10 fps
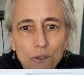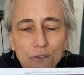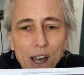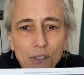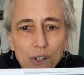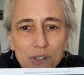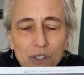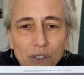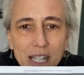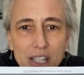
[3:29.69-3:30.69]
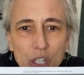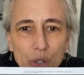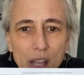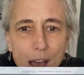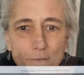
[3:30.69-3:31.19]
feathers. So let's
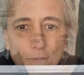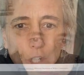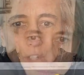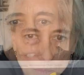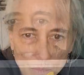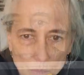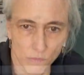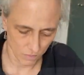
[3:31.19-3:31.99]
do that first.